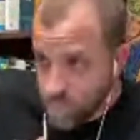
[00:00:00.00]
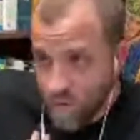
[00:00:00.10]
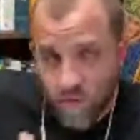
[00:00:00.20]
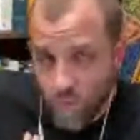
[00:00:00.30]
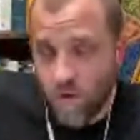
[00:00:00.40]

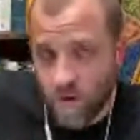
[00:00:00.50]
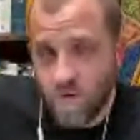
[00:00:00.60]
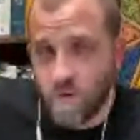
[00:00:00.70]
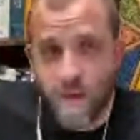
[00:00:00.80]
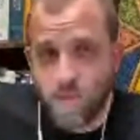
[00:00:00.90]
What's
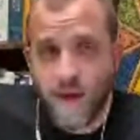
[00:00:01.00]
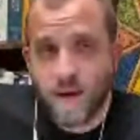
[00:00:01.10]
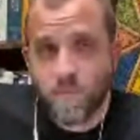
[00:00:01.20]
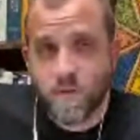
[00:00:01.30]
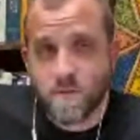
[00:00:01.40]
hers is mine,
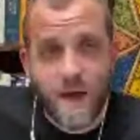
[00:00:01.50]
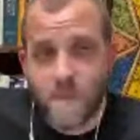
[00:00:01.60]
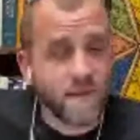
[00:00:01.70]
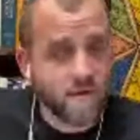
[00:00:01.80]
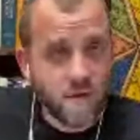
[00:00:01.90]
and what's
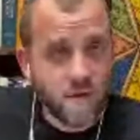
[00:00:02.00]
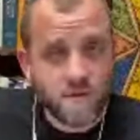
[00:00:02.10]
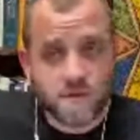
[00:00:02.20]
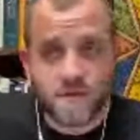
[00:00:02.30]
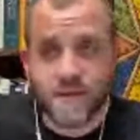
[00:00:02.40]
mine is
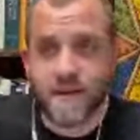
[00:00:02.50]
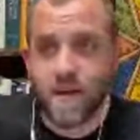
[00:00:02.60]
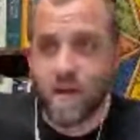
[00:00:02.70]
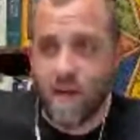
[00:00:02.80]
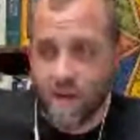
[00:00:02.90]
hers.
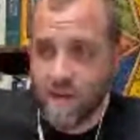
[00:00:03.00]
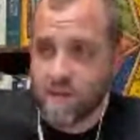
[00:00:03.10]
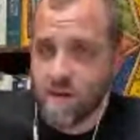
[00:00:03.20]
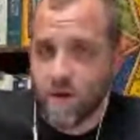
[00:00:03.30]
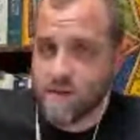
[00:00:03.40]
And
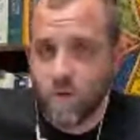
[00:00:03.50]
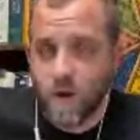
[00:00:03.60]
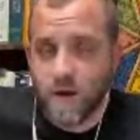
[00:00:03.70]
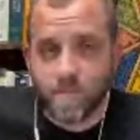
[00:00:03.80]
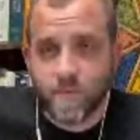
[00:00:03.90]

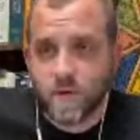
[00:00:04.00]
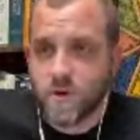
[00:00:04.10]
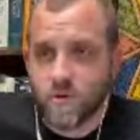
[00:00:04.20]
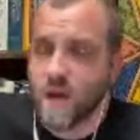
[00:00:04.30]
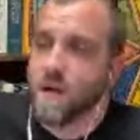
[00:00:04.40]
so, you
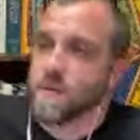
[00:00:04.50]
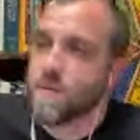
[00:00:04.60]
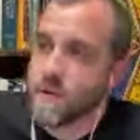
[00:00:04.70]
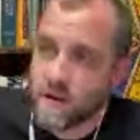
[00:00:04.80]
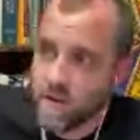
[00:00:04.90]
share in
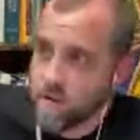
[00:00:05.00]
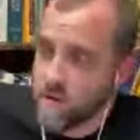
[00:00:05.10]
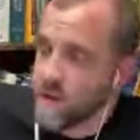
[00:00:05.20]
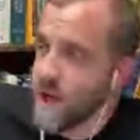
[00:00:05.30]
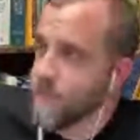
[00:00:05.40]
one another's
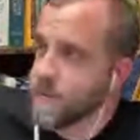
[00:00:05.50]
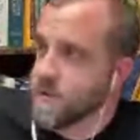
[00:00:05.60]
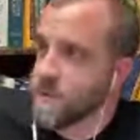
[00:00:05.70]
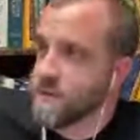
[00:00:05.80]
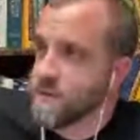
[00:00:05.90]

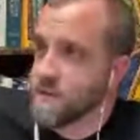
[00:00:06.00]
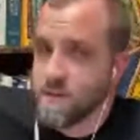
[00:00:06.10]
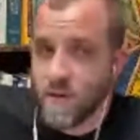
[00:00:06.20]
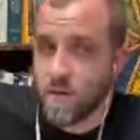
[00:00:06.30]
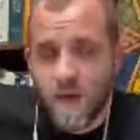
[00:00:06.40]
accomplishments. And
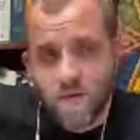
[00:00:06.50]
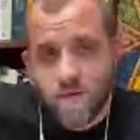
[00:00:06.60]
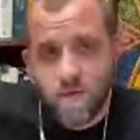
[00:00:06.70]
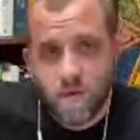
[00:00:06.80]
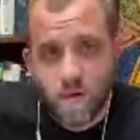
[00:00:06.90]
so,
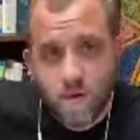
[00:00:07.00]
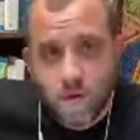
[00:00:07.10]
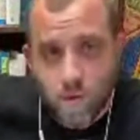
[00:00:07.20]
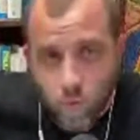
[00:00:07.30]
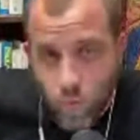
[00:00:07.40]
yes,
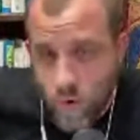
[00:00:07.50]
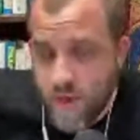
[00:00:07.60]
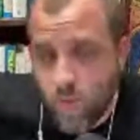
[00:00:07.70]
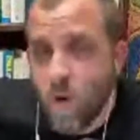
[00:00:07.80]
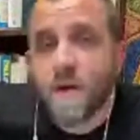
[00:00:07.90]
we
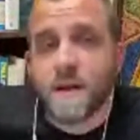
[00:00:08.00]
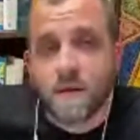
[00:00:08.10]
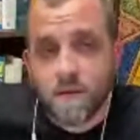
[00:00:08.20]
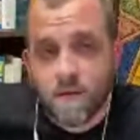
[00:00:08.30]
won.